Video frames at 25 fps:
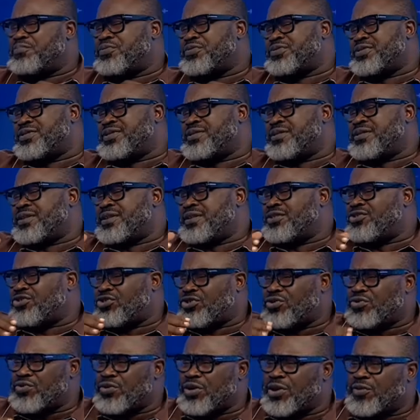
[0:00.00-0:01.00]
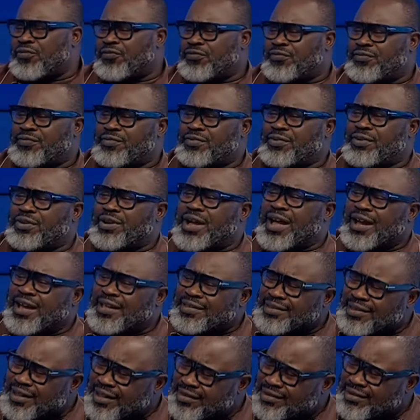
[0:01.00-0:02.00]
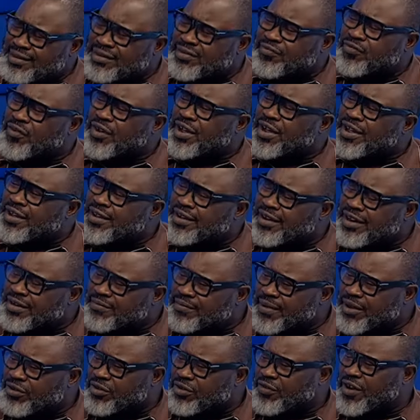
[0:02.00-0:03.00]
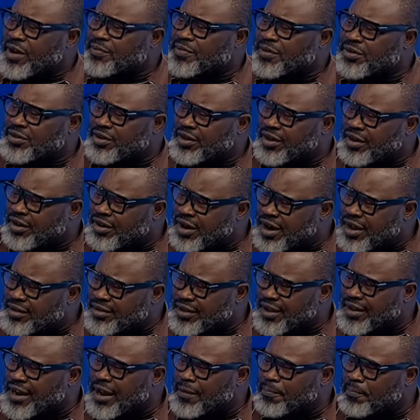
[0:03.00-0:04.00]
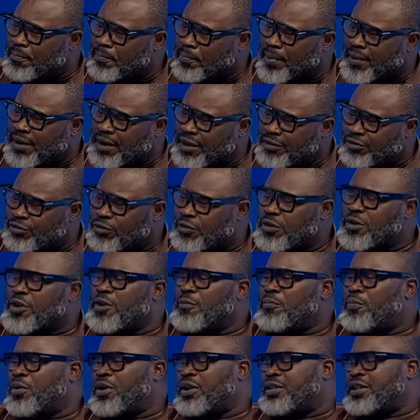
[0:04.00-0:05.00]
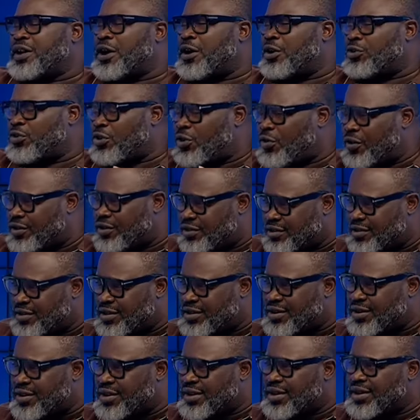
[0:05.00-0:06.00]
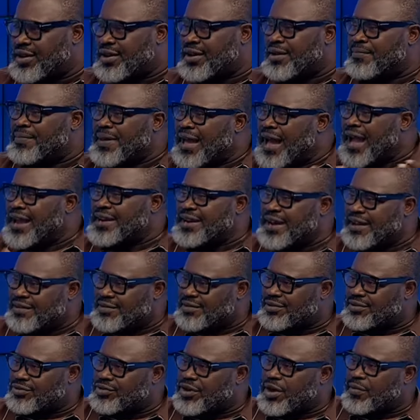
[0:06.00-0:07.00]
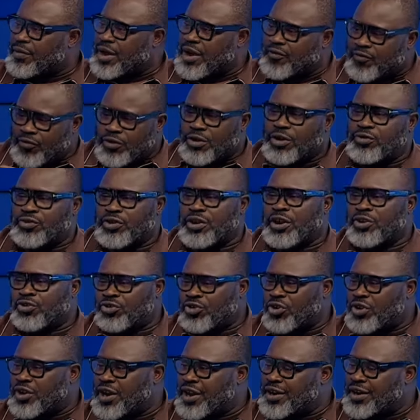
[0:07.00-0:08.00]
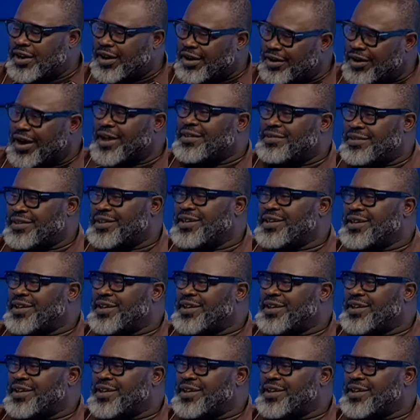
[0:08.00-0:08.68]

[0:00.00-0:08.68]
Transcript: the issue of agitating for increment or capitation grant and appealing to political authority behind us, so that we can focus on ensuring that the grant is